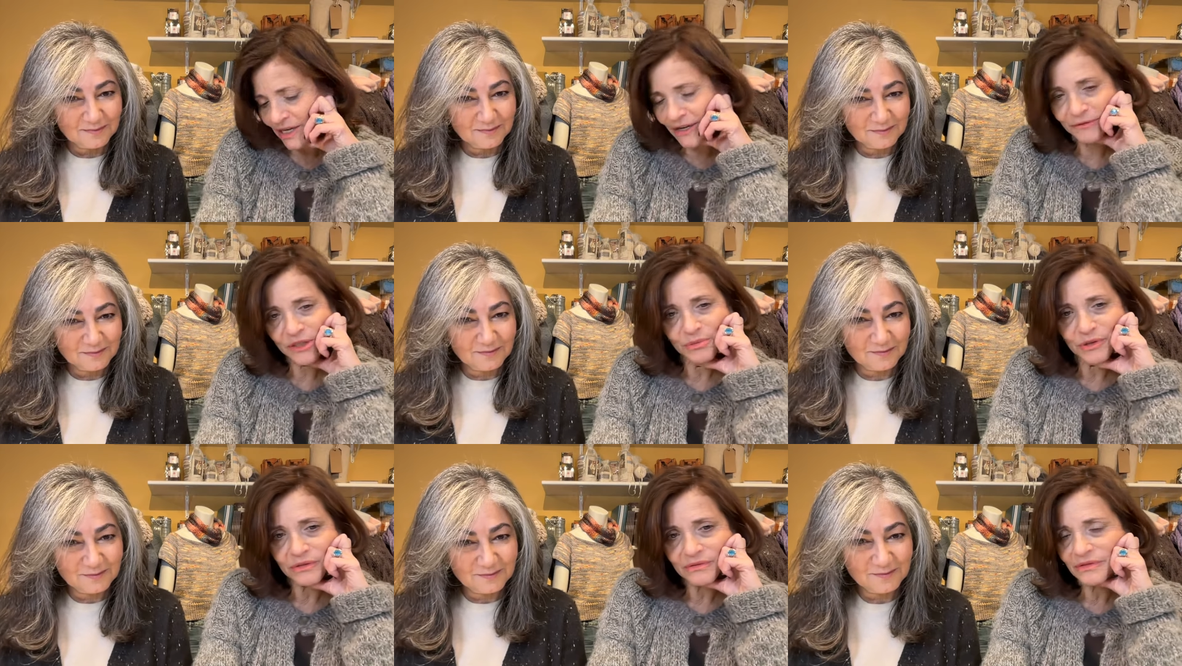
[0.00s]

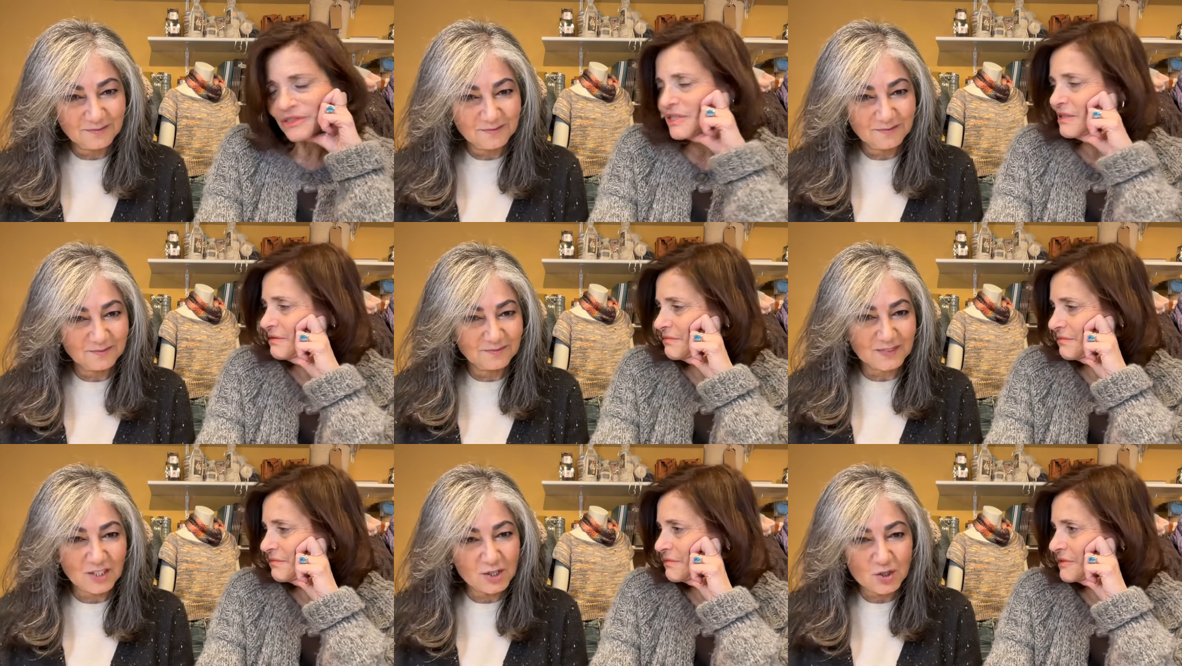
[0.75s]
Speaker 1: comfortable.
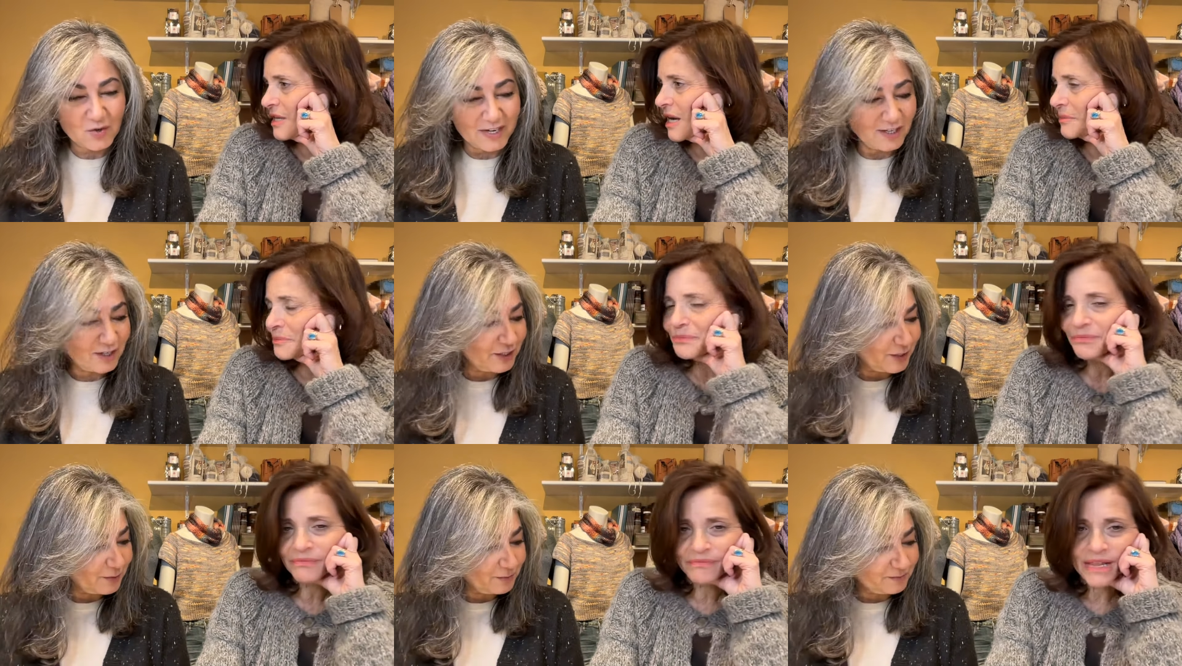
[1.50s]
Speaker 2: Looks great on
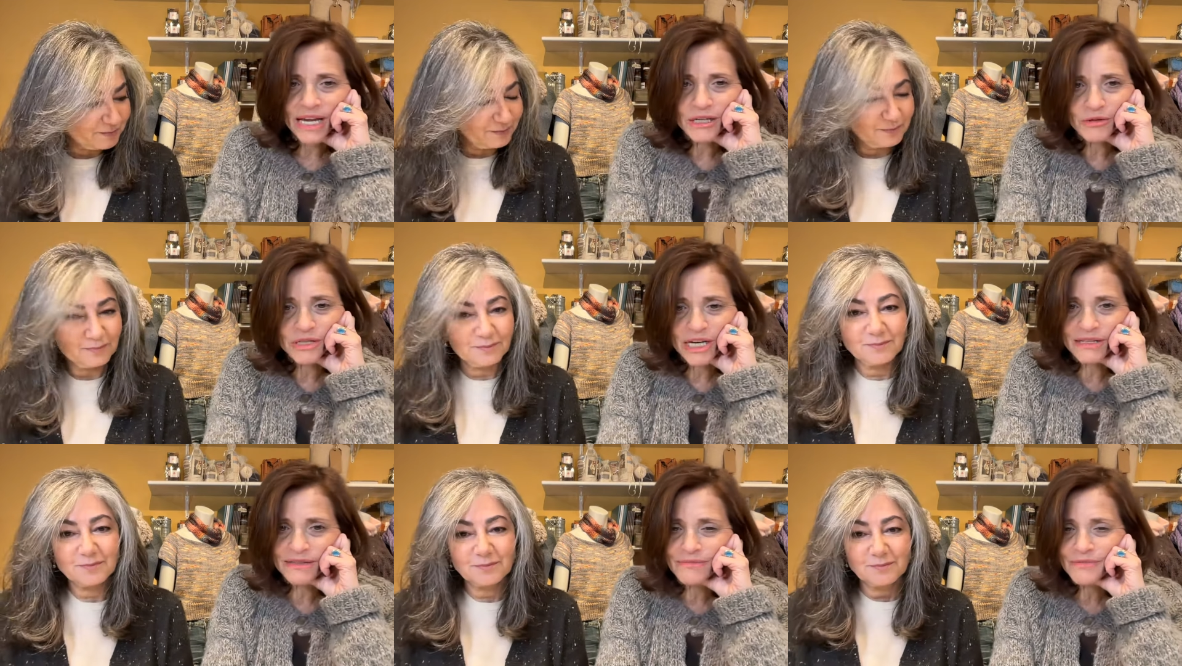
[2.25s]
you.
Speaker 1: Thank you,
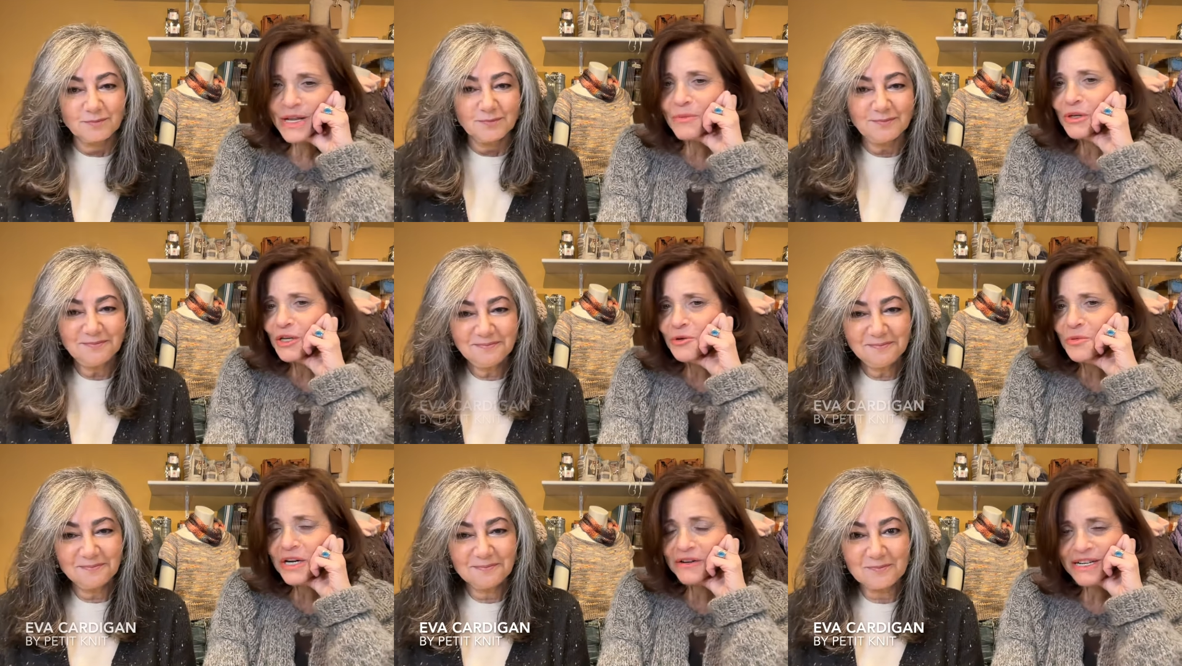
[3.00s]
Dina. Then what are you
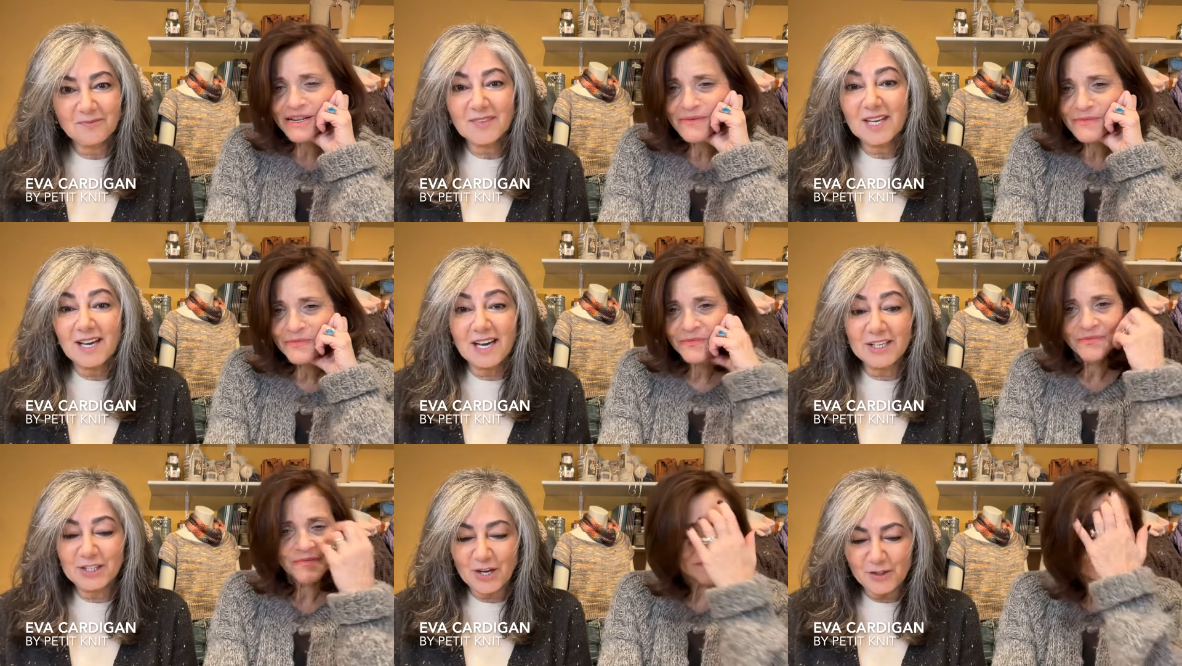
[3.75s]
wearing?
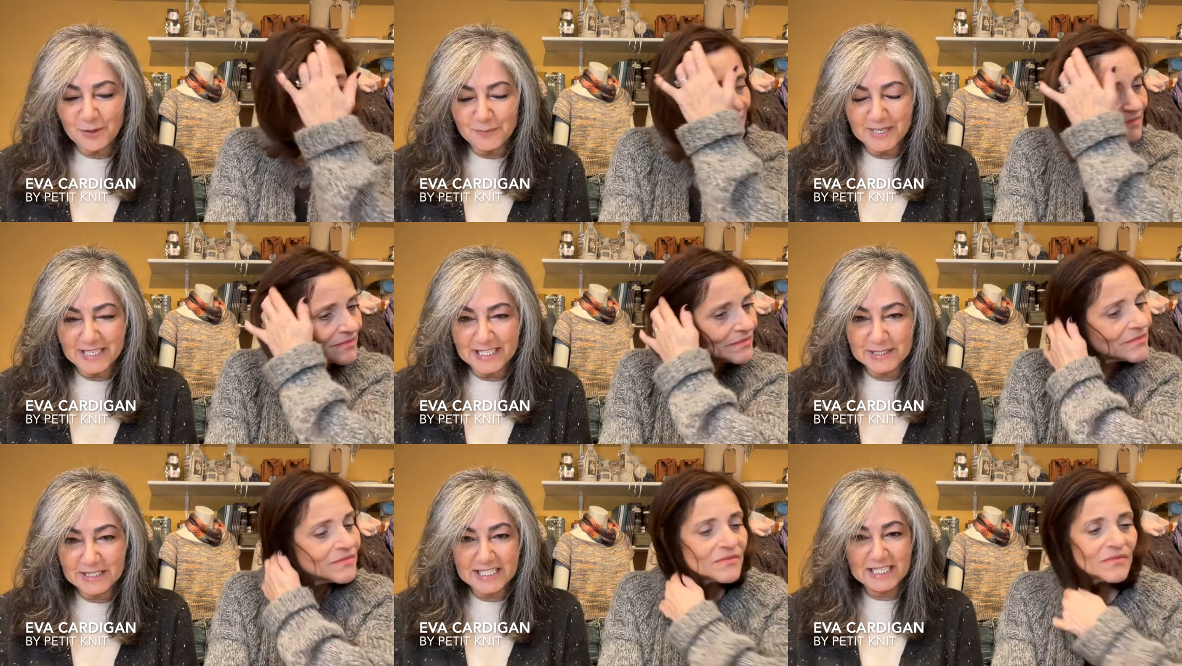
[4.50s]
Speaker 2: Another pin,
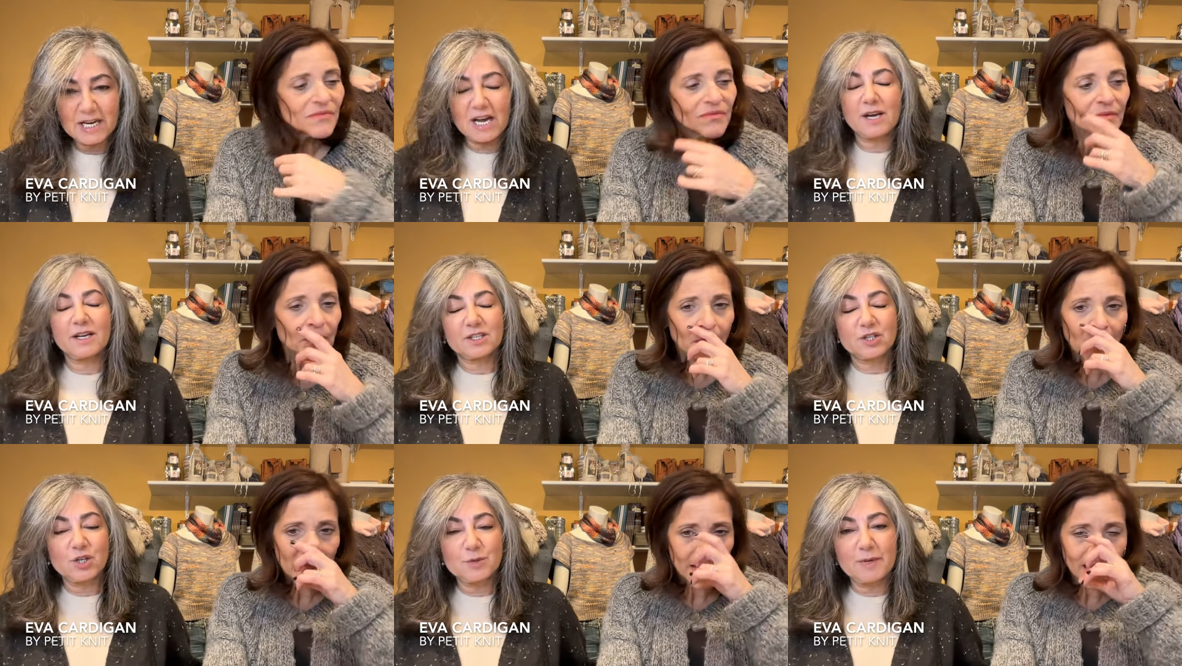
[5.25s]
uh,
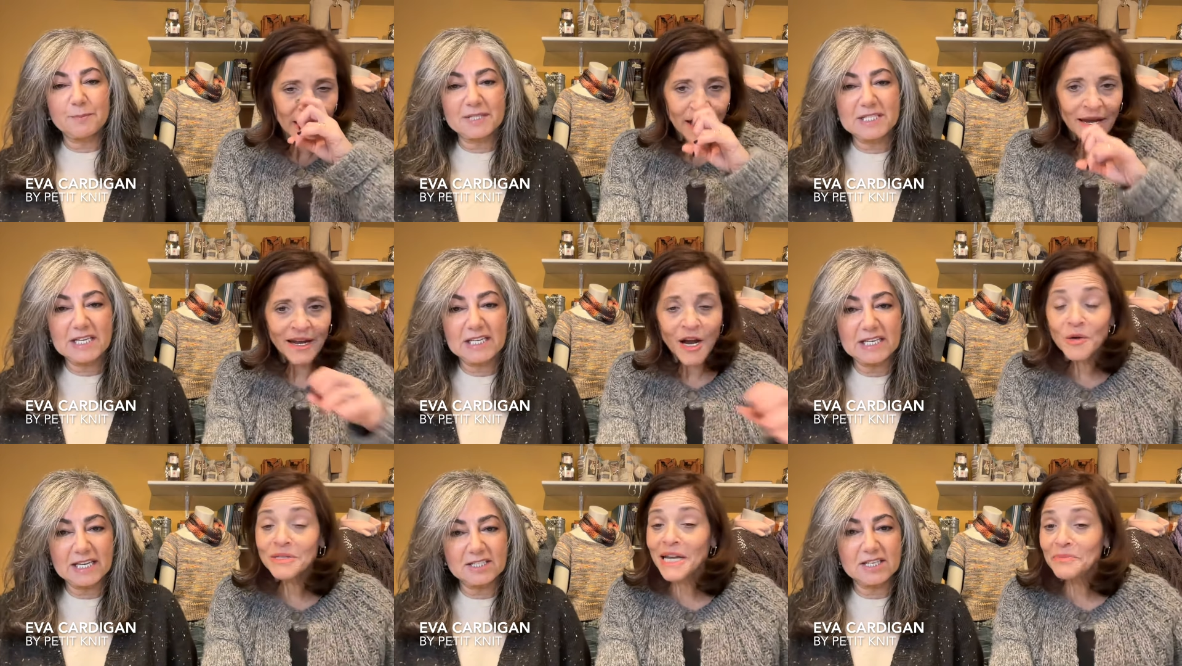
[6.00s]
excuse me, petite
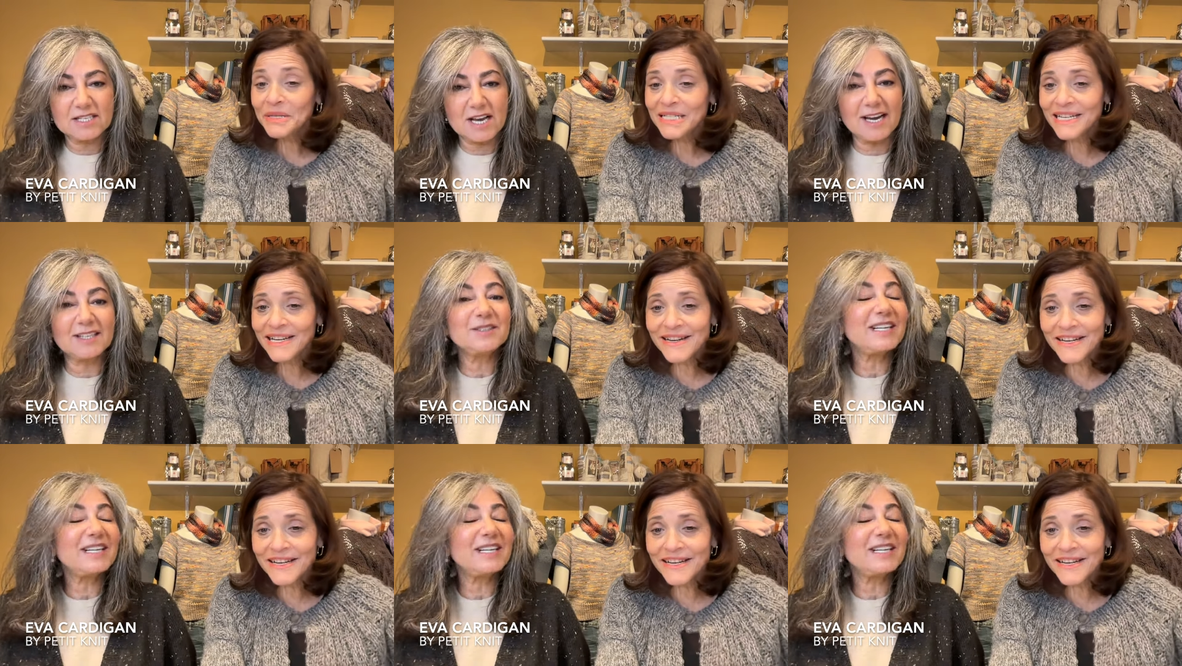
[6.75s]
oh, knit design. Petite